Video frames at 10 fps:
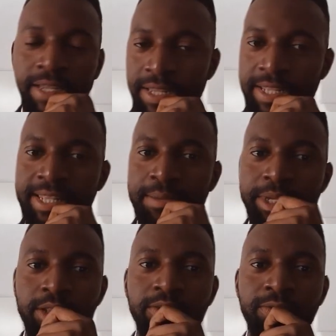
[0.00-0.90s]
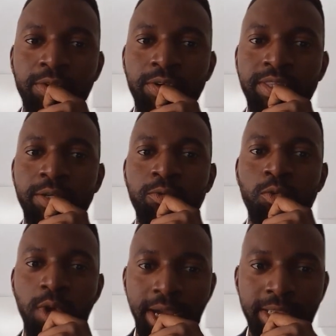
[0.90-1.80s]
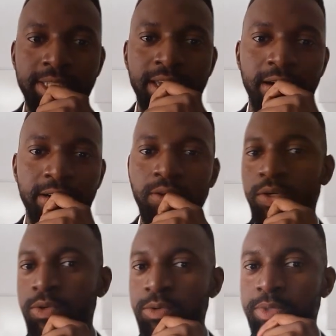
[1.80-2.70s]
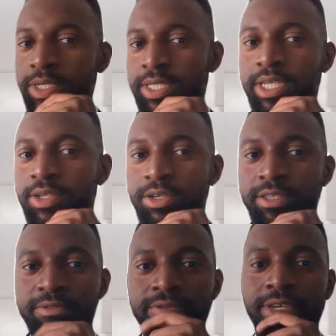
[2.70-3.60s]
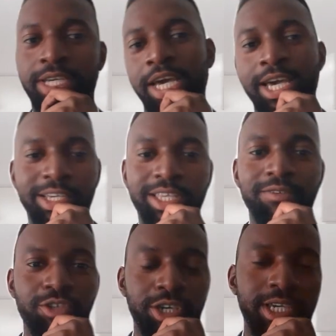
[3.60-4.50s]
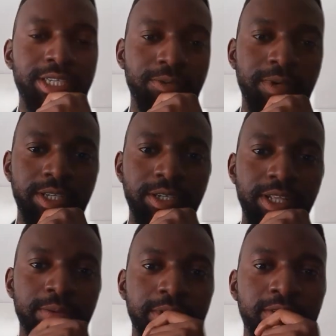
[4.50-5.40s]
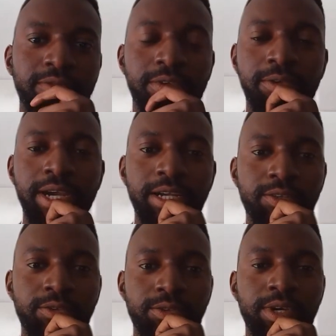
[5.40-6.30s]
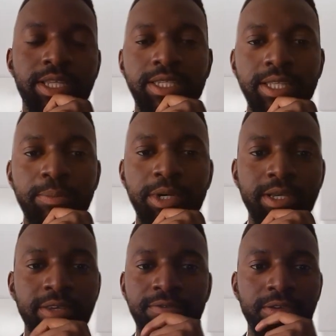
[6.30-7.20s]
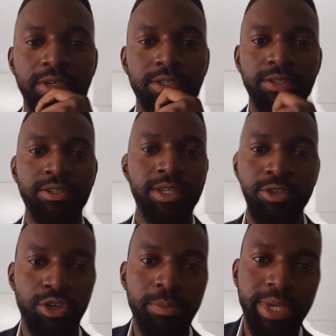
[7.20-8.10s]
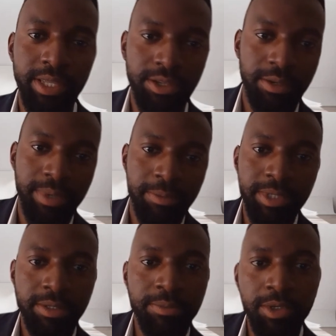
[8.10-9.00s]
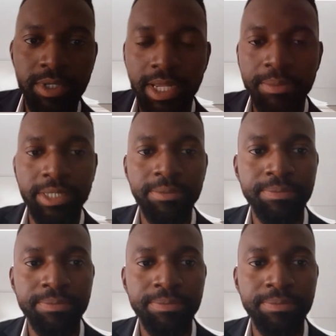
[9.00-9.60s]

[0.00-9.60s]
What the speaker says: let me look for the right article, because I know it's ever changing, right? So let me look for the right article to answer that. But if you can jump in, Tom, I'll be more than happy.